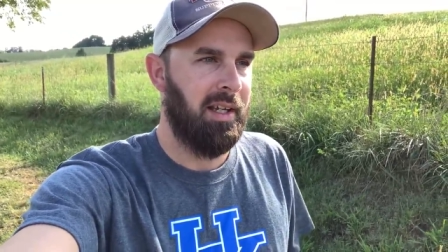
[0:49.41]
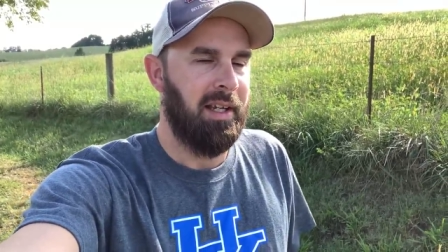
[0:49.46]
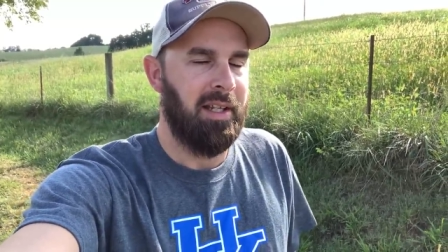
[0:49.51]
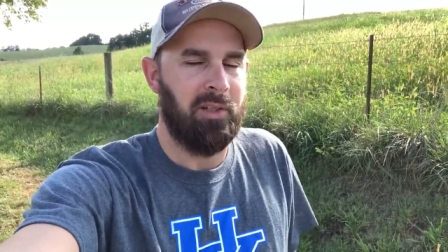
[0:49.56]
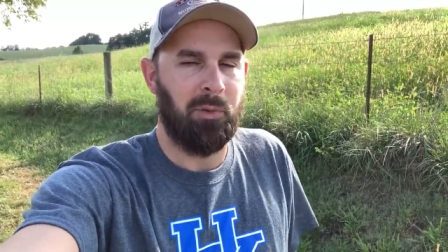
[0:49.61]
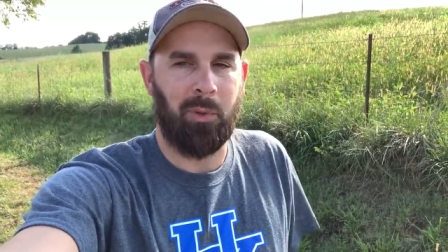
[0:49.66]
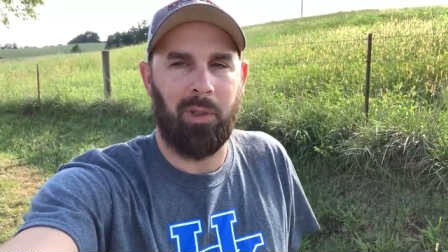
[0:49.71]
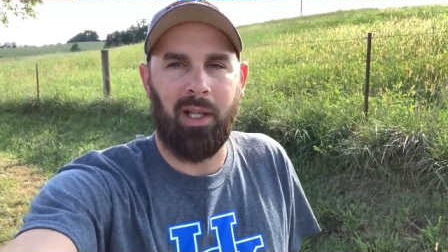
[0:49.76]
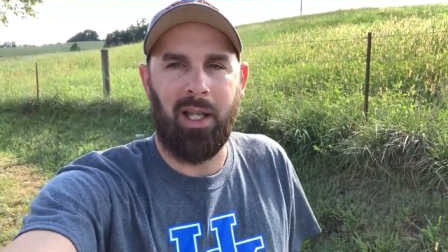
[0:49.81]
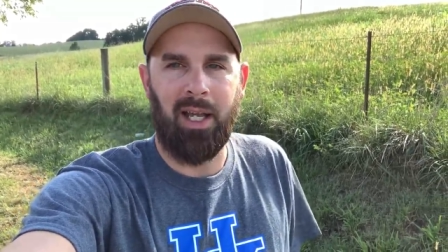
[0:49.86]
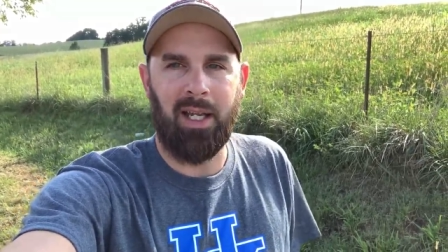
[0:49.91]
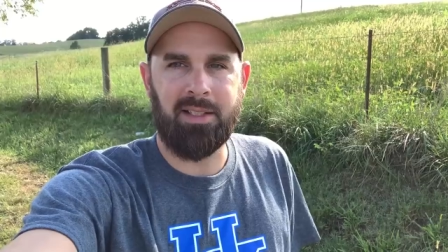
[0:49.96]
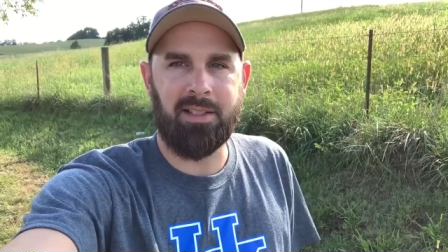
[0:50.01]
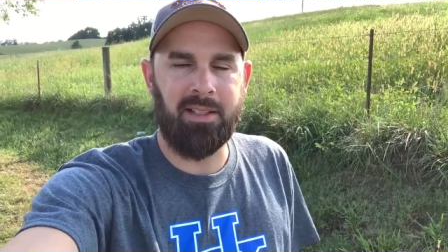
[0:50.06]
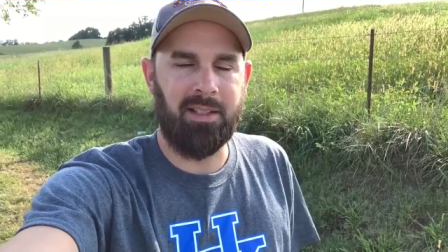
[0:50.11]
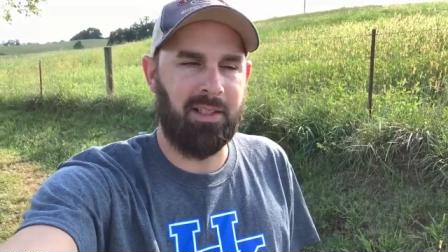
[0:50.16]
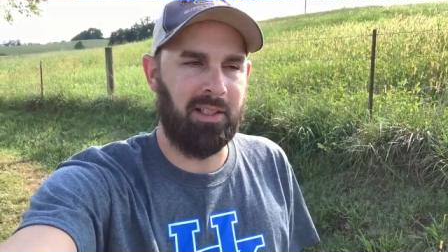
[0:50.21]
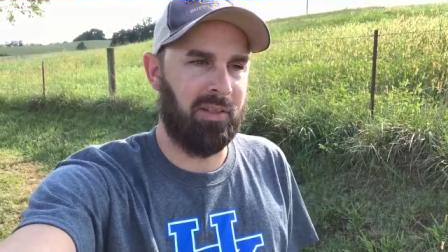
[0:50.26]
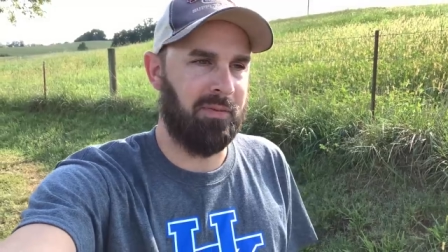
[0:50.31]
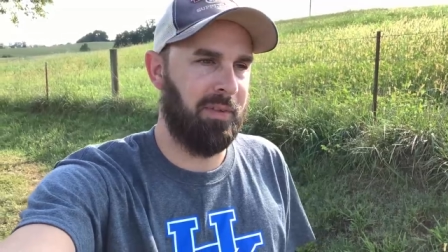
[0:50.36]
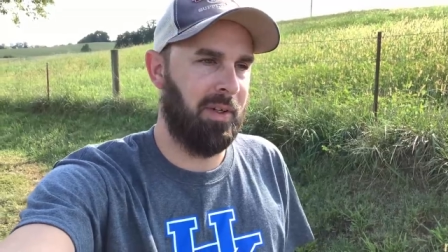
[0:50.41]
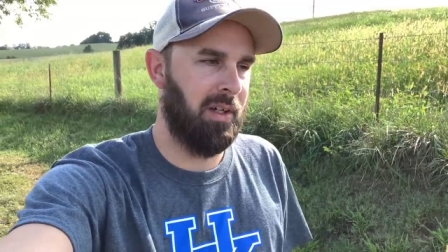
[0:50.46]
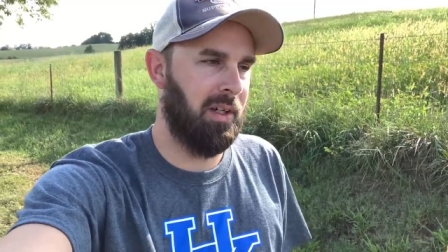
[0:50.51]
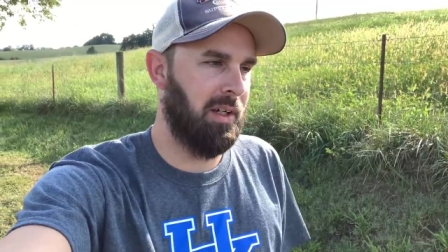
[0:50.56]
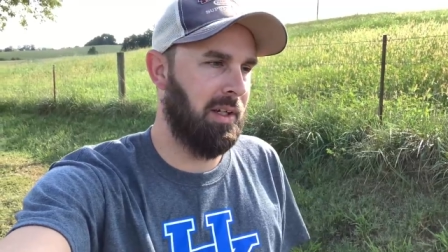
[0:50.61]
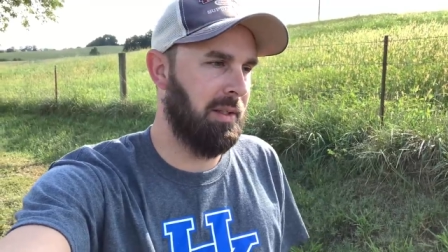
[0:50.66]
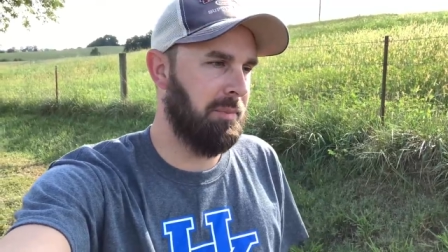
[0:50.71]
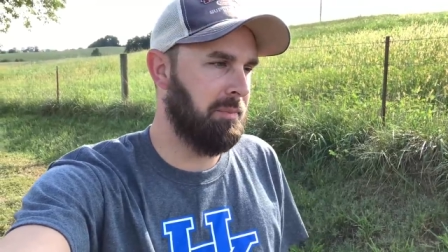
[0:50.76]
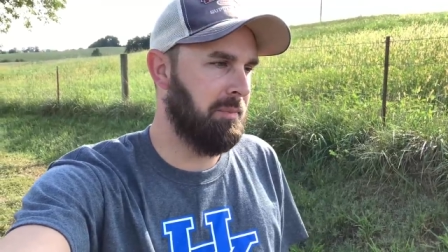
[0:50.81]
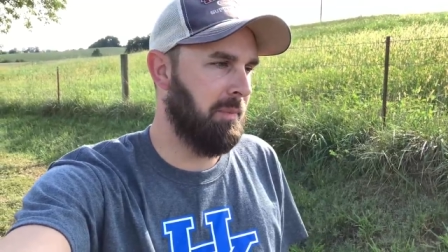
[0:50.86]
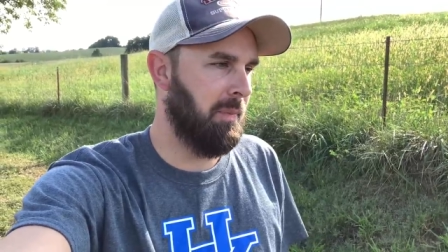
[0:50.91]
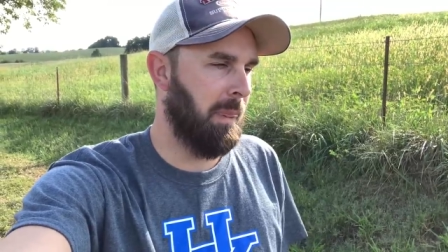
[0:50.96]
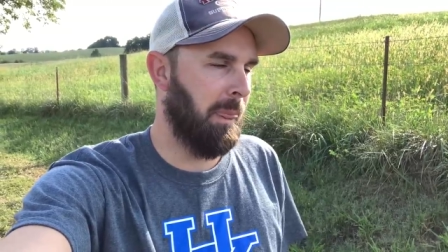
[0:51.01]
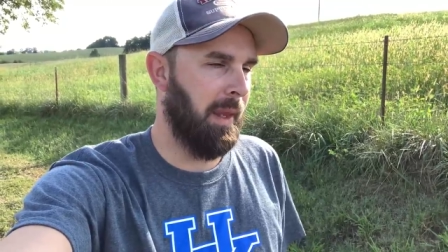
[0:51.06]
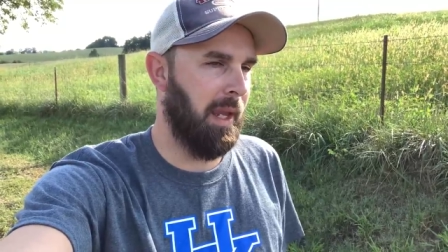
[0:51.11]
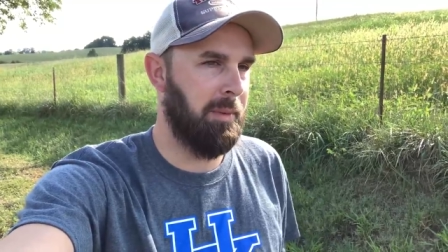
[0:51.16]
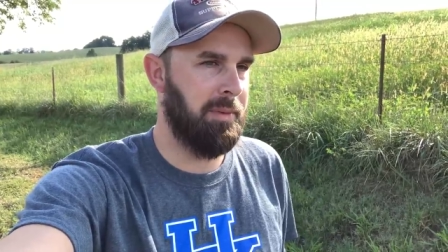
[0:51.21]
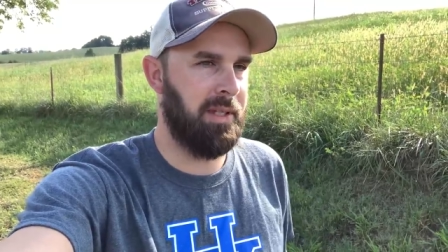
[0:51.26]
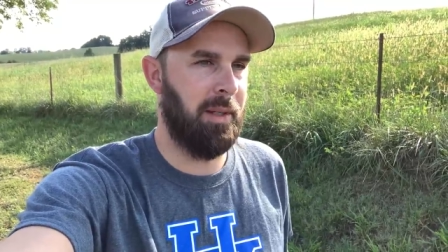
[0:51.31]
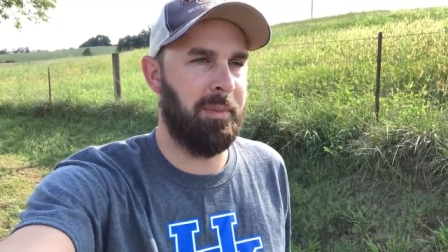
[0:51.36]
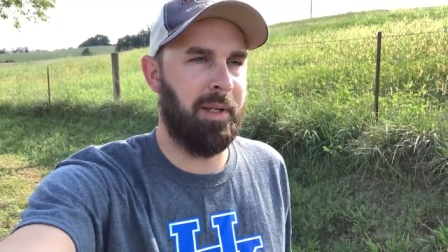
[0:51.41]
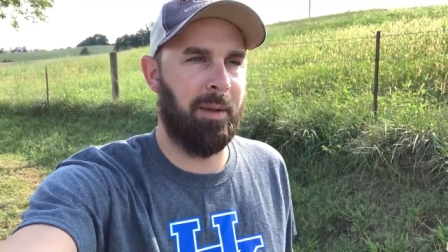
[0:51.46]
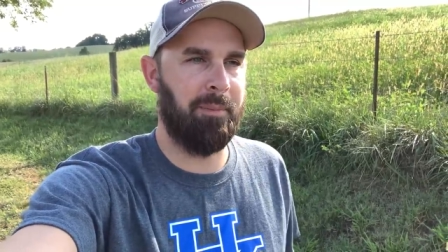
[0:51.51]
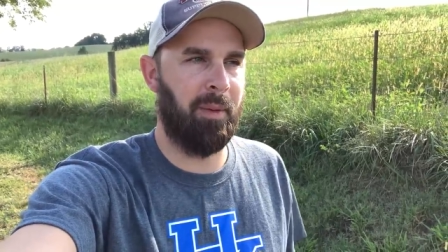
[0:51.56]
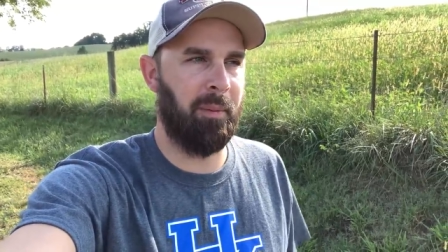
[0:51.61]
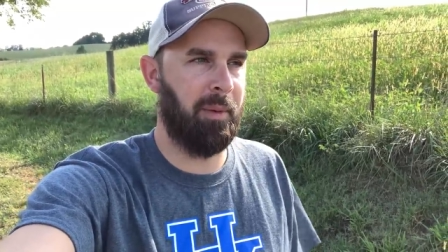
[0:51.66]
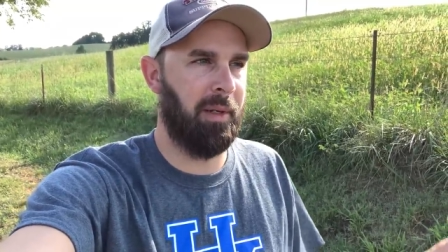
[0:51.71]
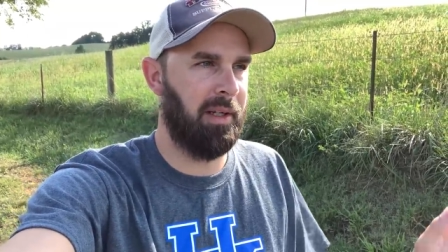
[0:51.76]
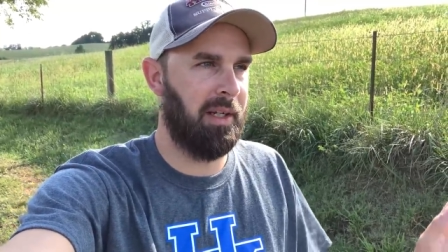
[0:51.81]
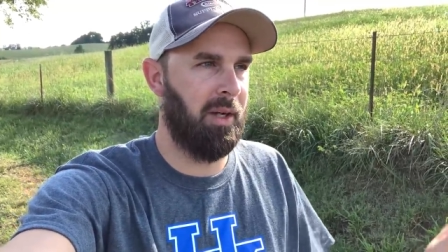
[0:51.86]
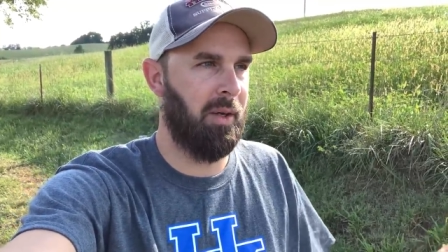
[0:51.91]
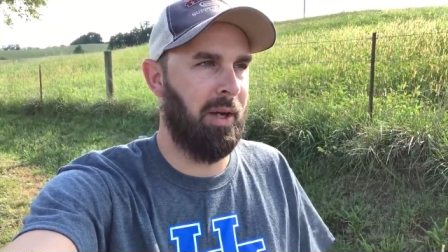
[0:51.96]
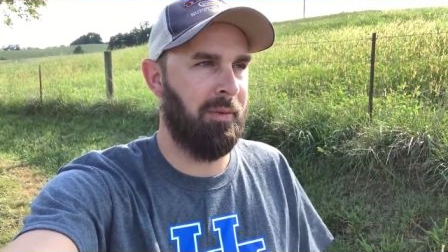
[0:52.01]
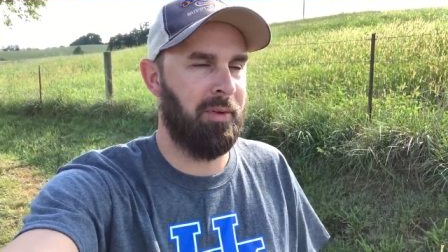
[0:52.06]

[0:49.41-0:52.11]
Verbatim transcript: It's relaxing. It's fun. And sometimes I'm going to go